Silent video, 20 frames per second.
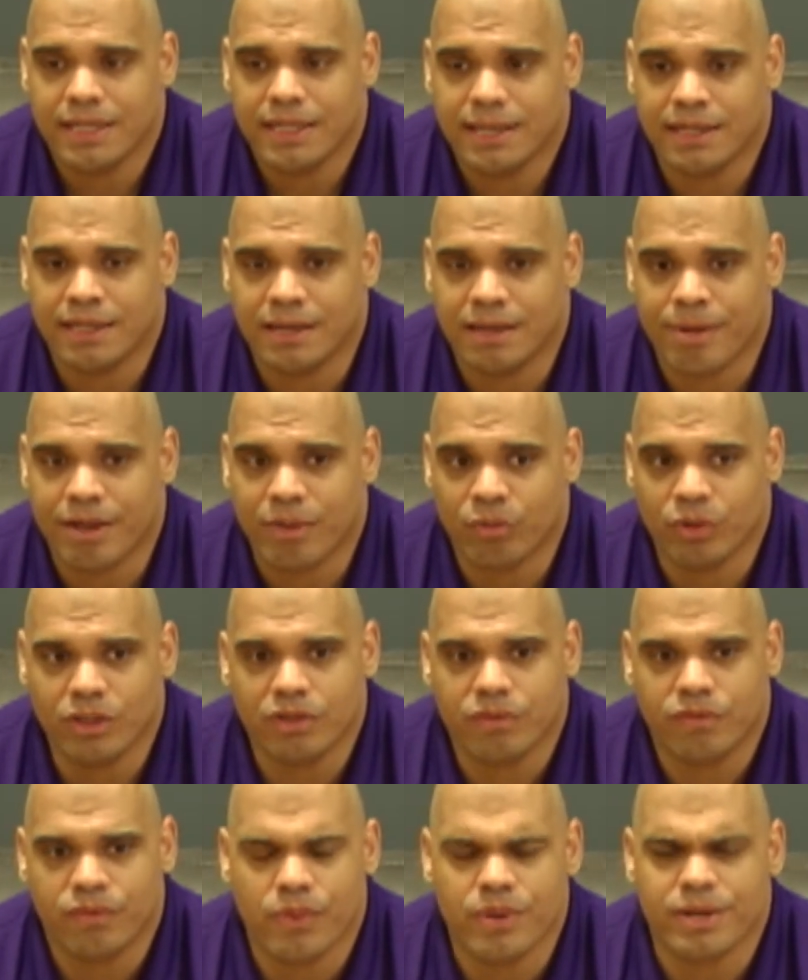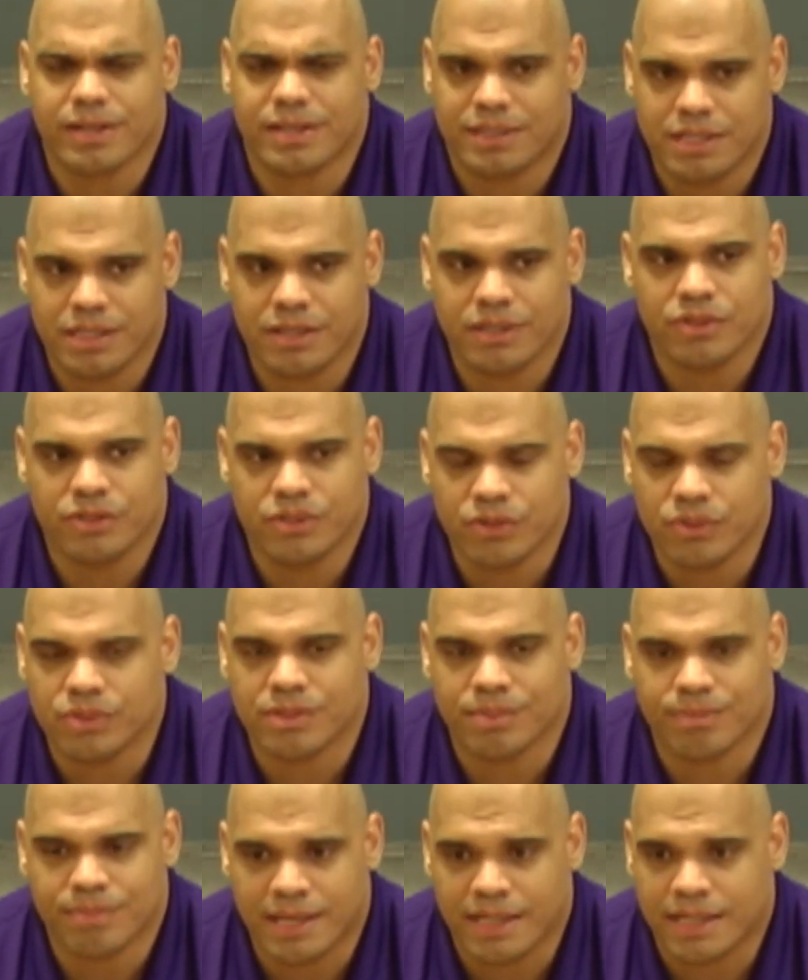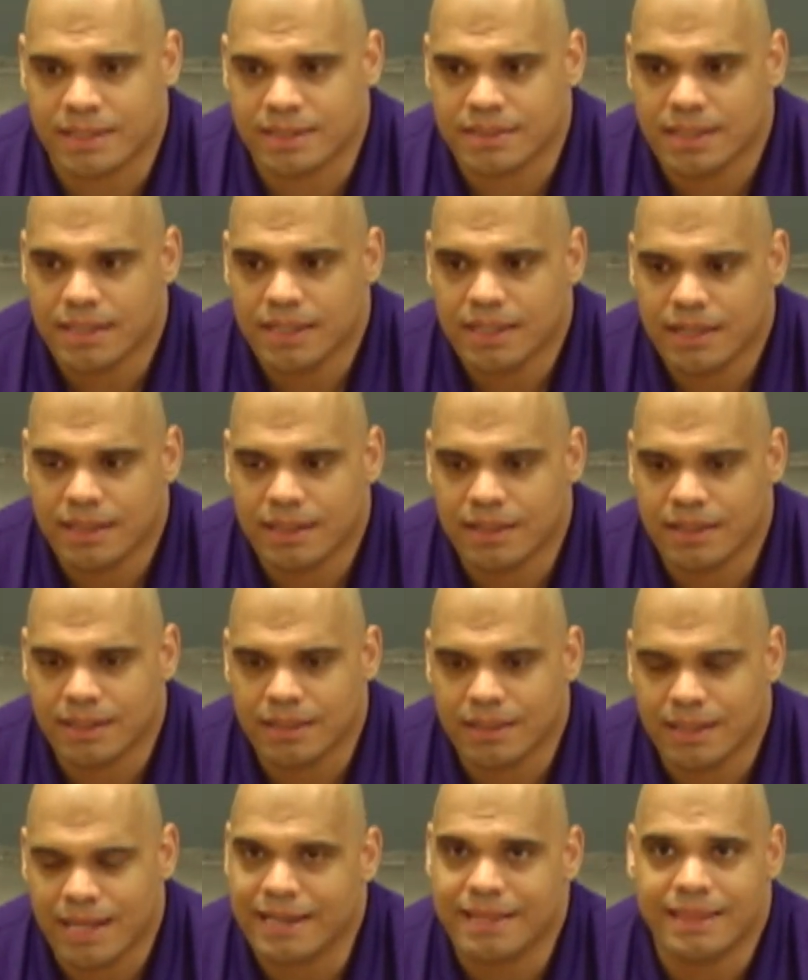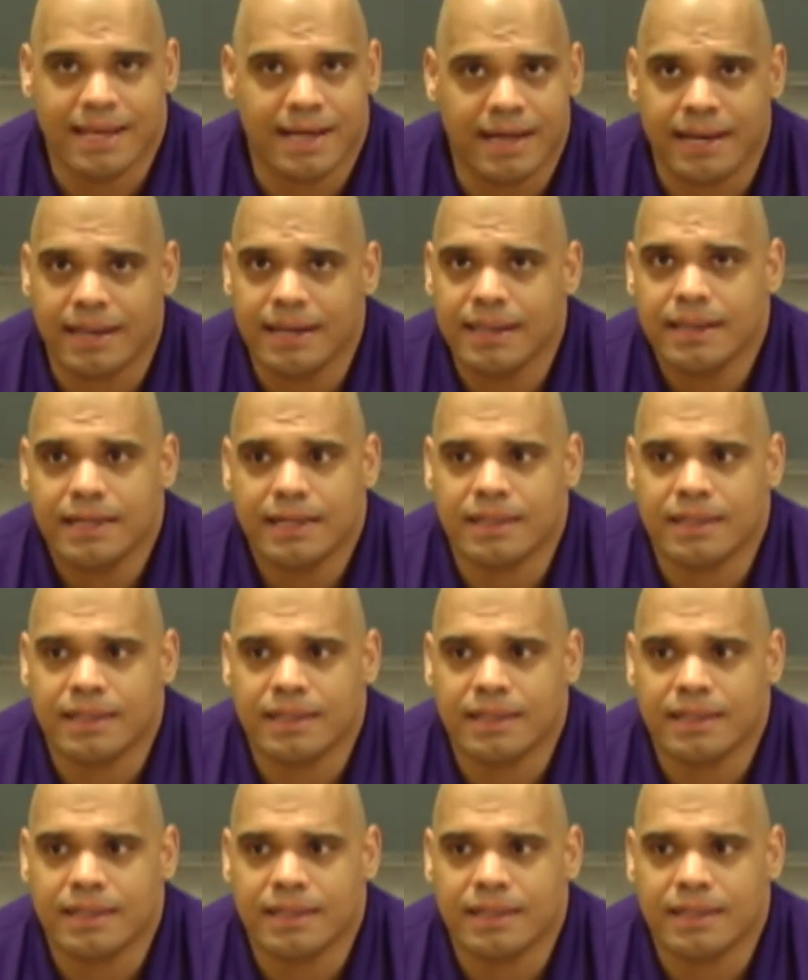And we'll look forward to continue to do some things like that.